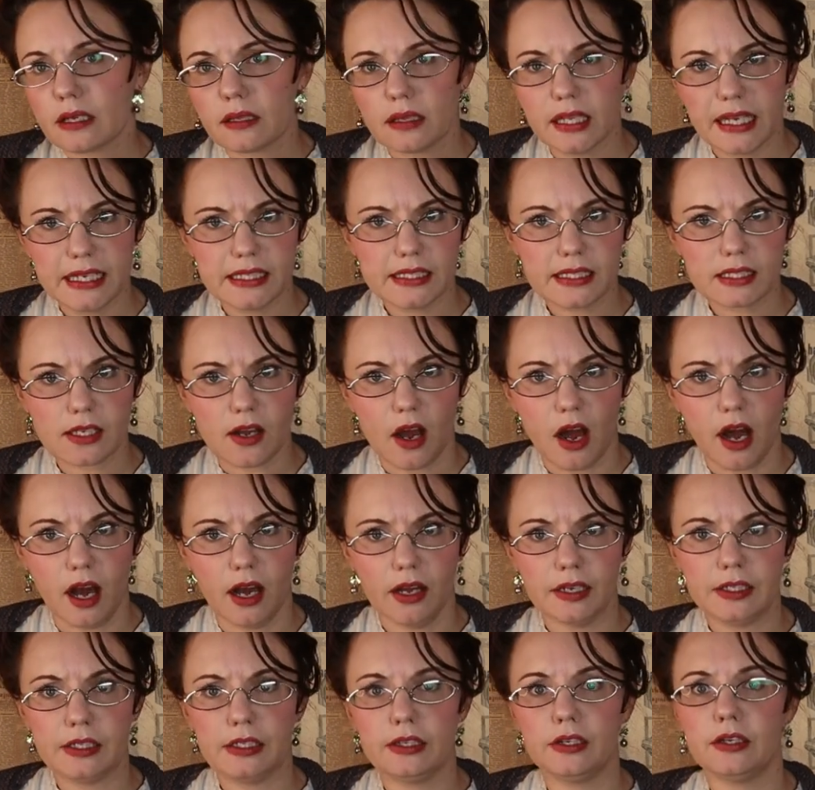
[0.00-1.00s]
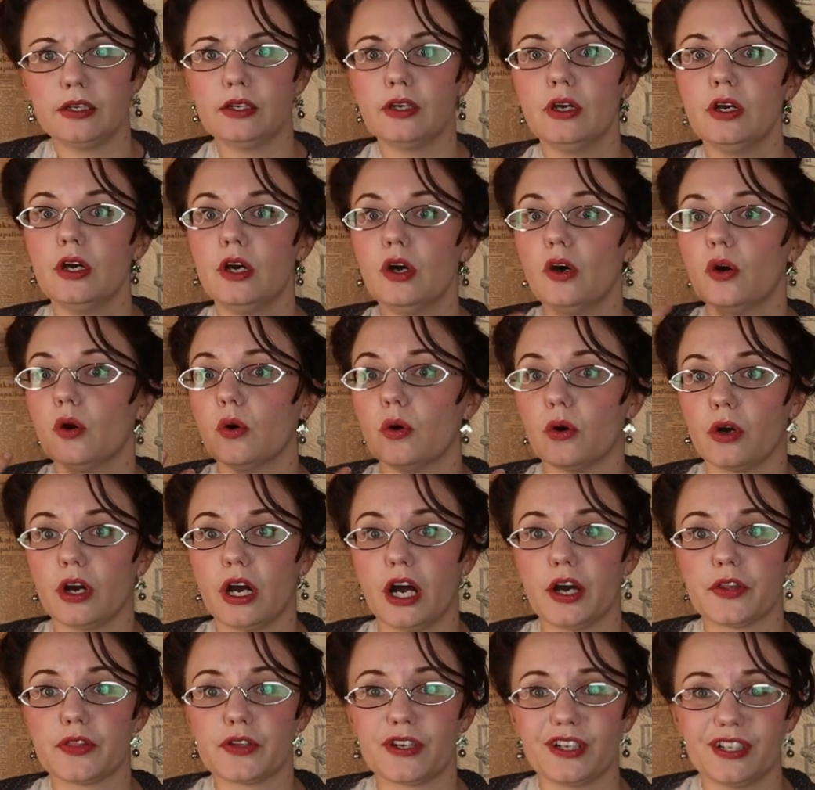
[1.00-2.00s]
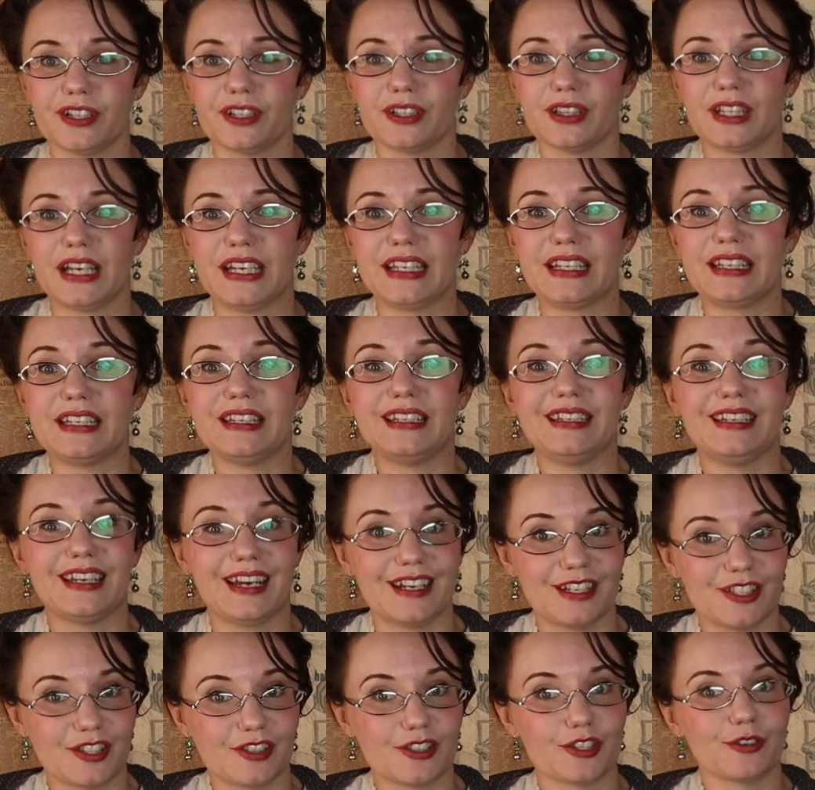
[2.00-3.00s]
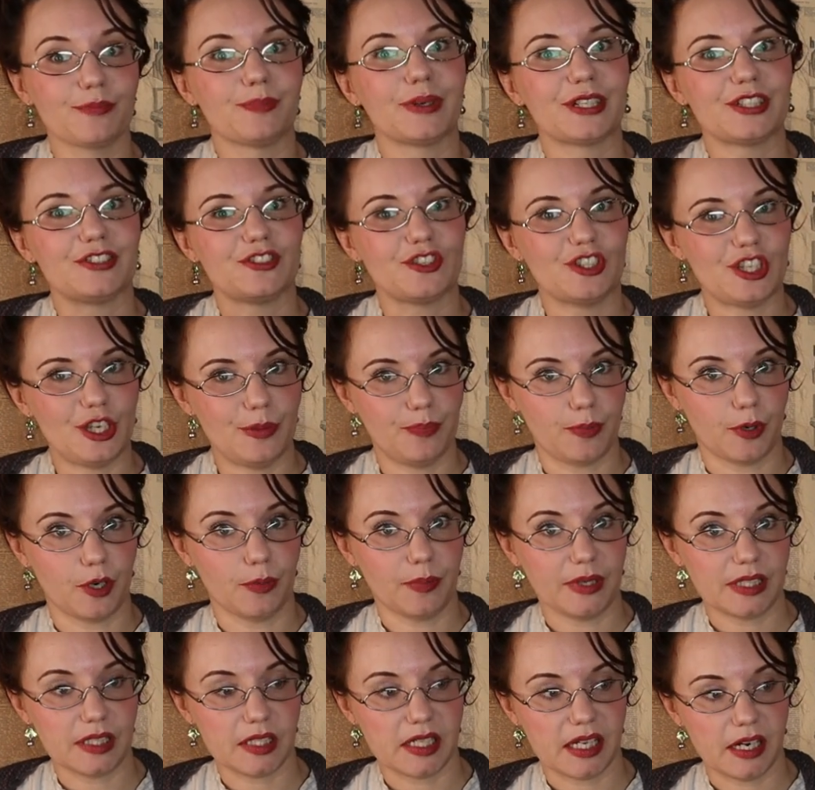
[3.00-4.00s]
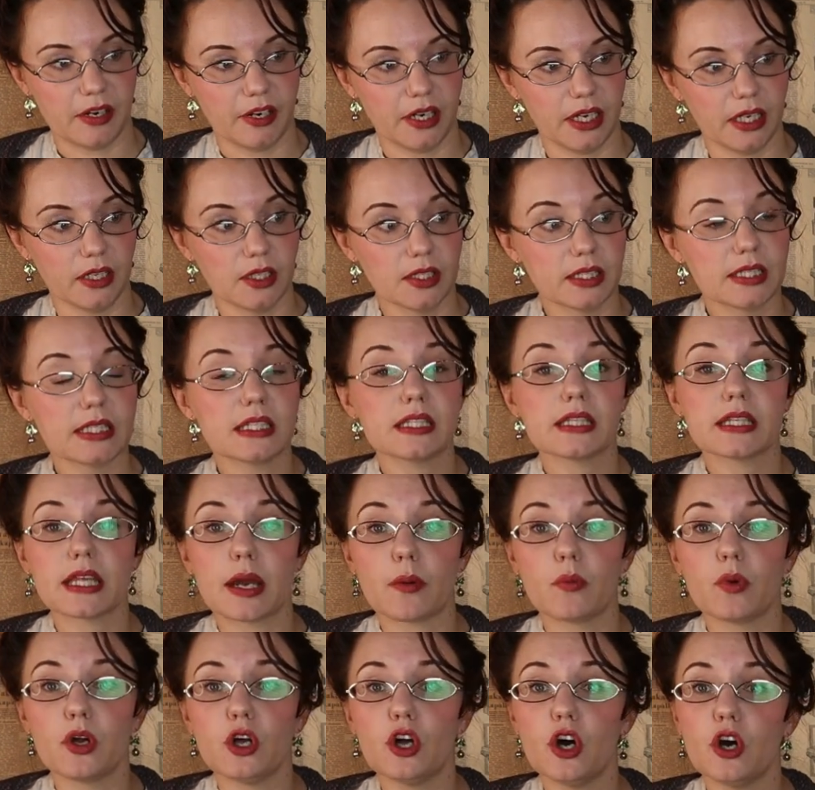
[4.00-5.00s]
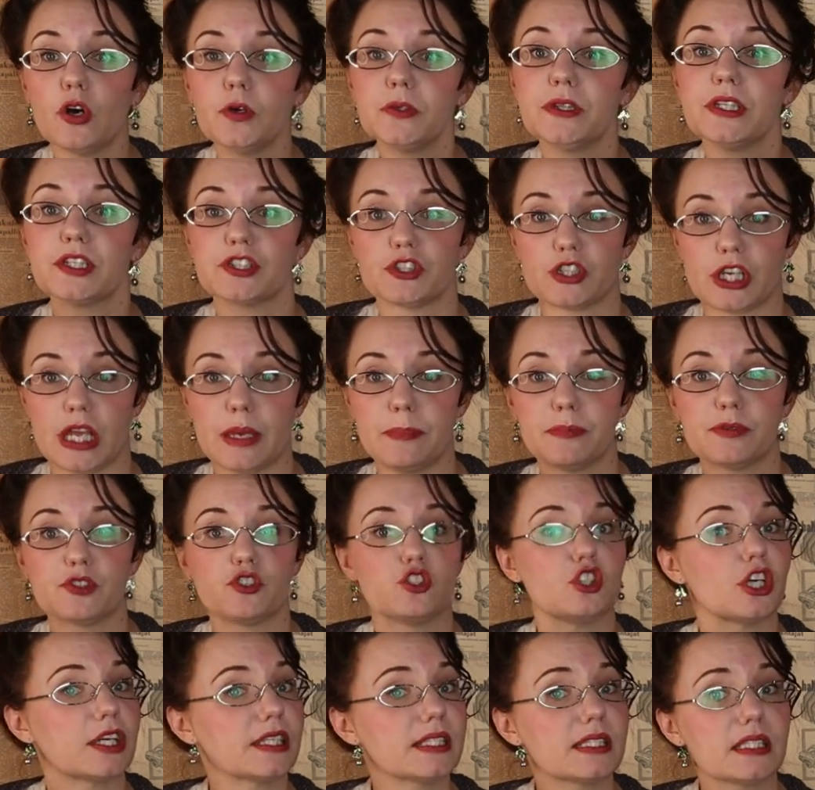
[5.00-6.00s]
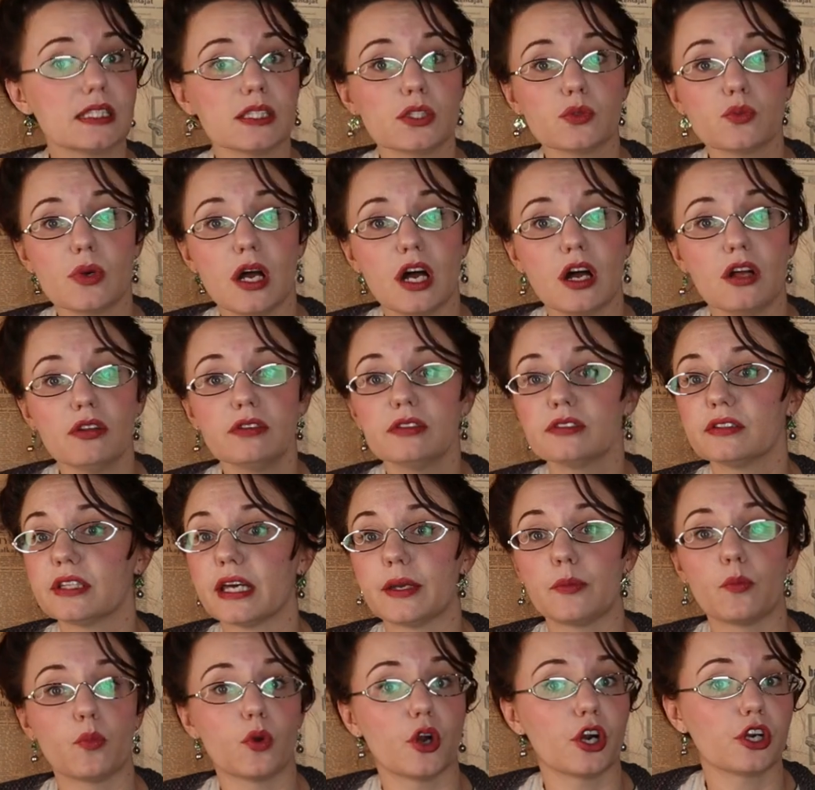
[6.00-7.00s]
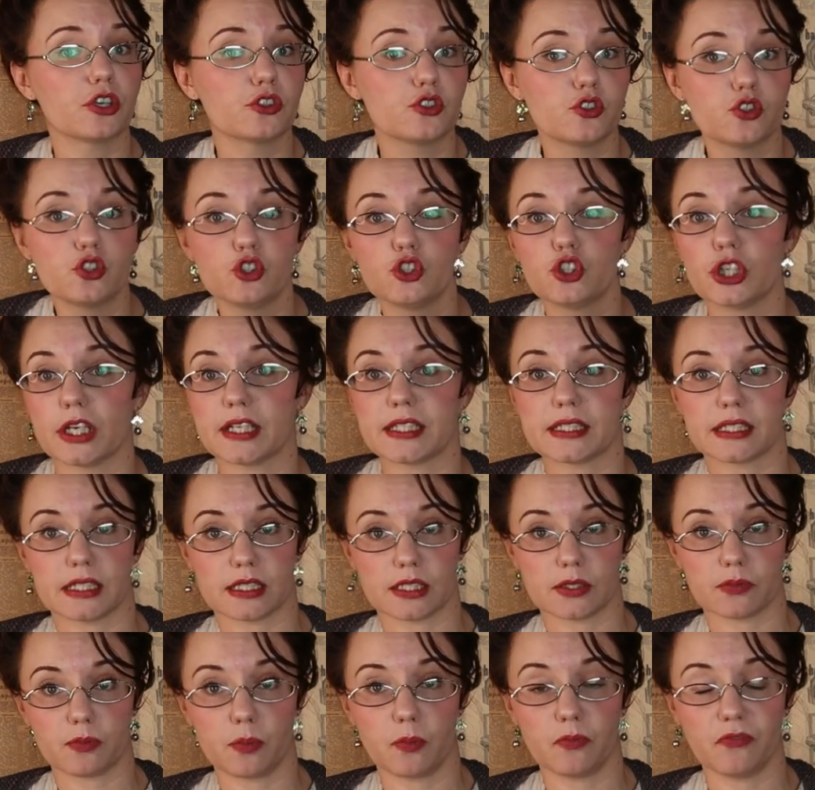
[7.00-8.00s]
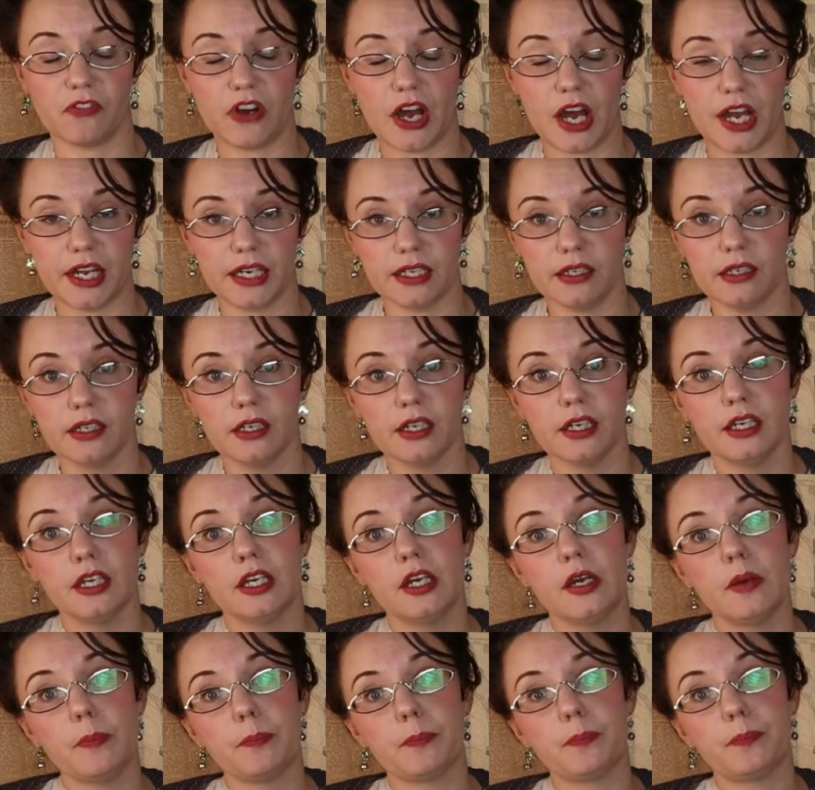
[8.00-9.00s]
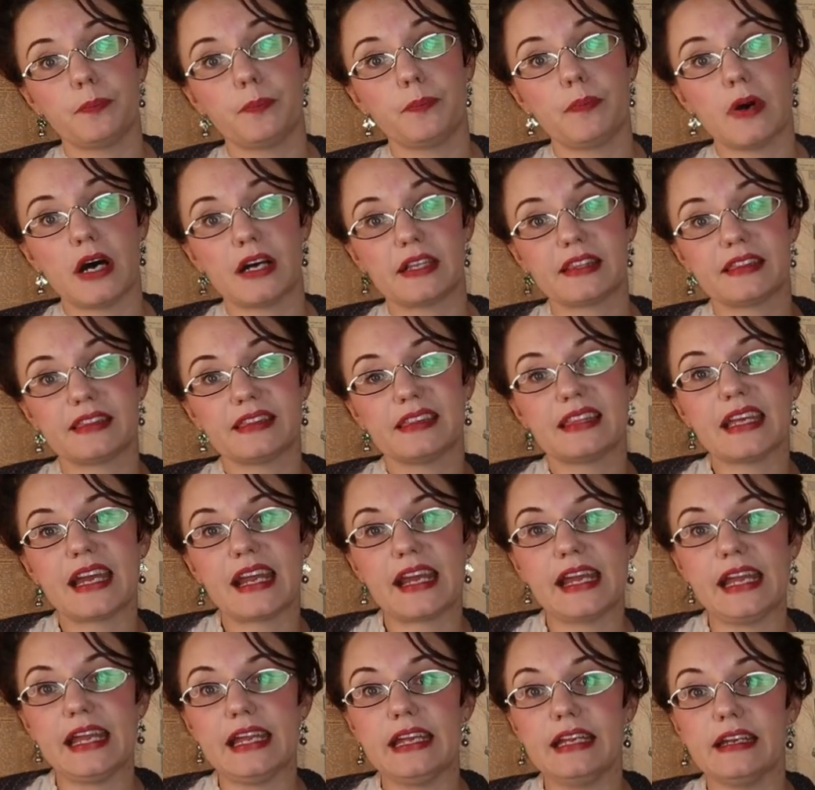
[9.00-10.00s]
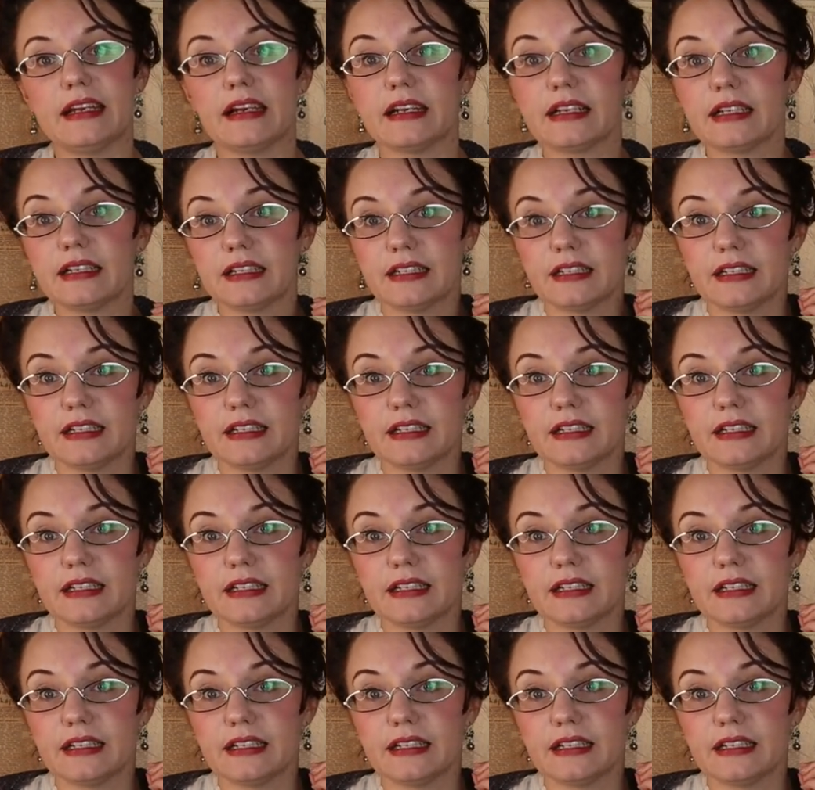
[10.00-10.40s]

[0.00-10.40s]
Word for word: glazed cotton or other like nicer but cheaper materials that will hold the shape just as well. They work just as fine, but they,